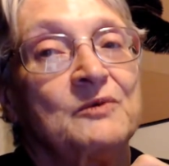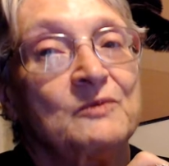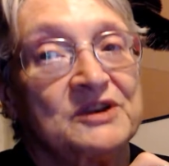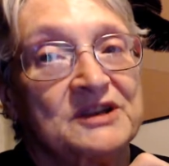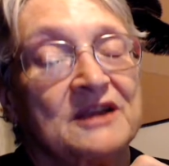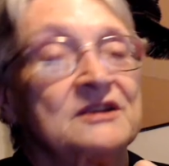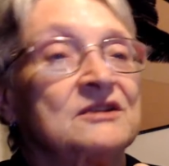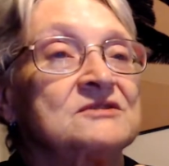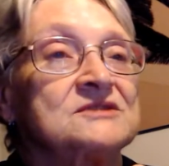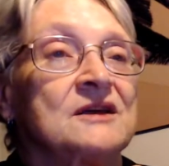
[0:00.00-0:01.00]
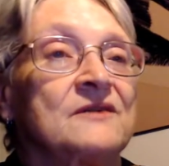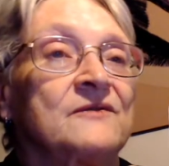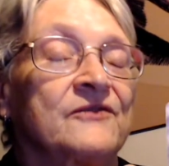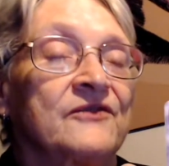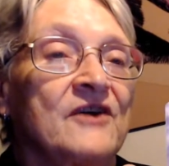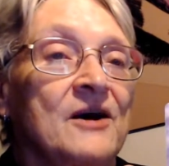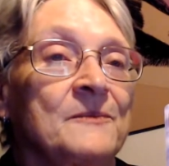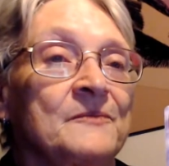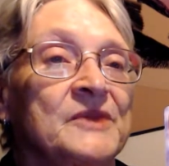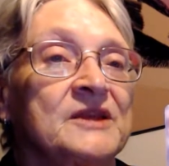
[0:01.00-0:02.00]
protecting yourself
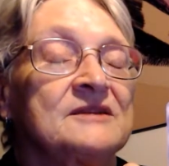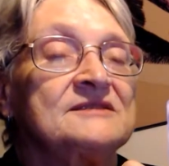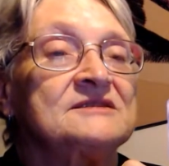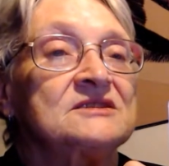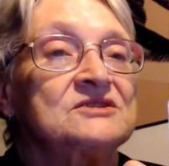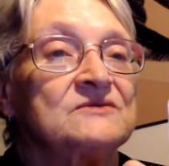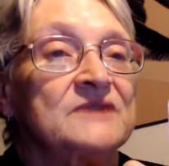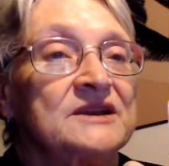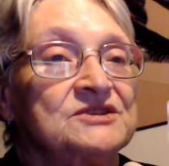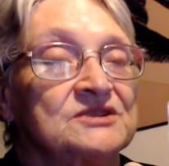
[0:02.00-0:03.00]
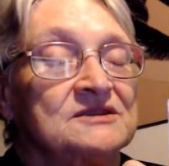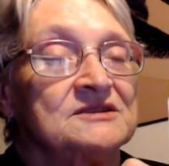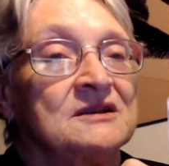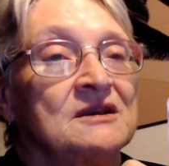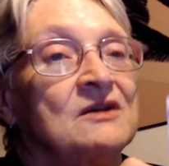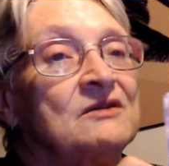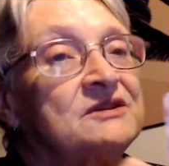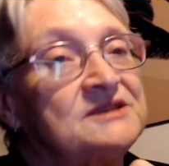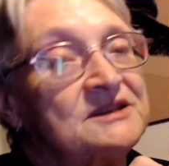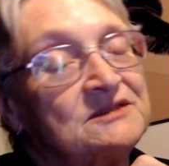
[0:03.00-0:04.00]
from situations.
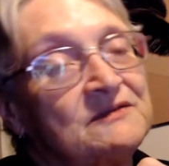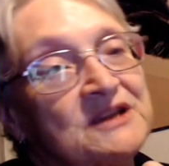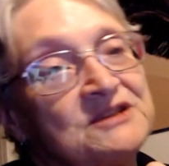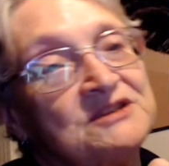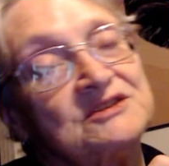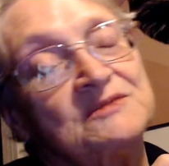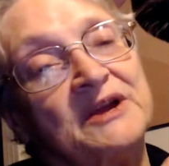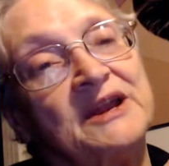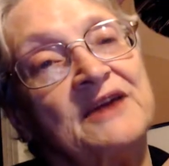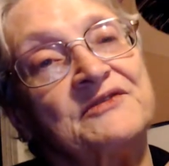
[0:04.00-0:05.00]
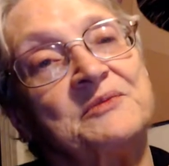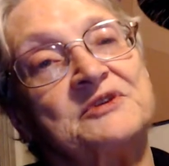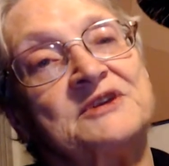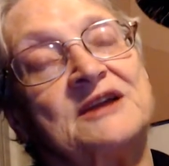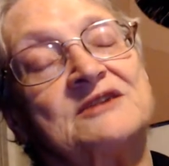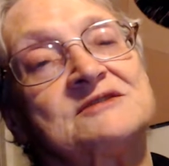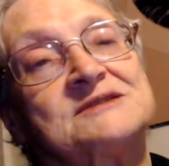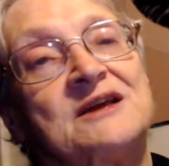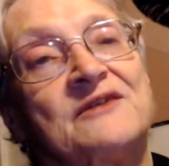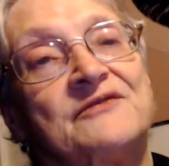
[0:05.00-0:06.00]
The situations you might have to protect
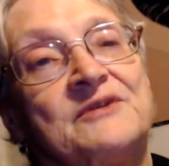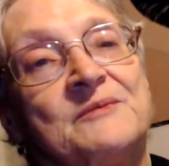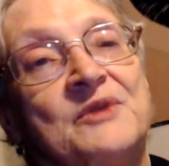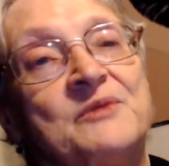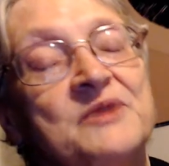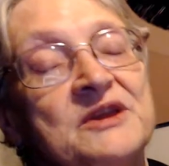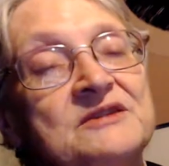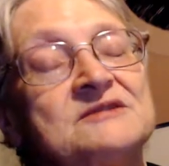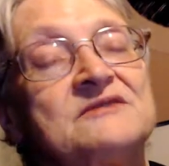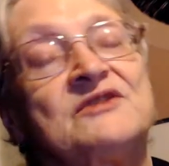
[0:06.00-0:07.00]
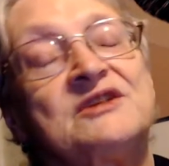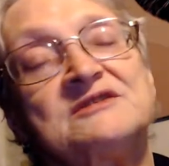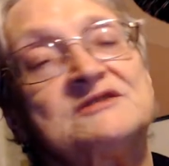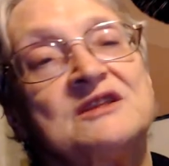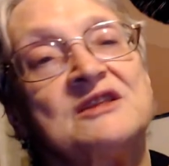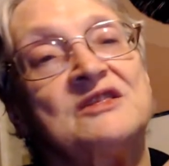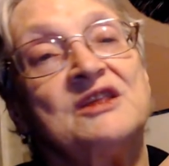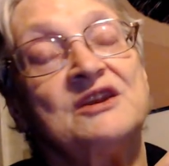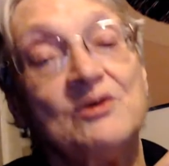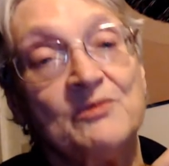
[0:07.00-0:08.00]
yourself from, the opinions of others,
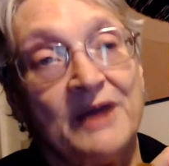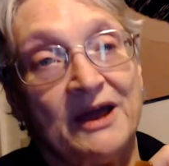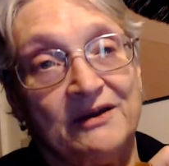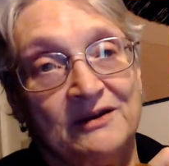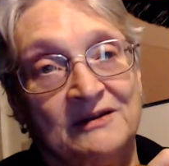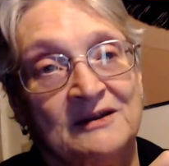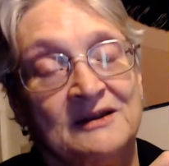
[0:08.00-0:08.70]
they don't matter.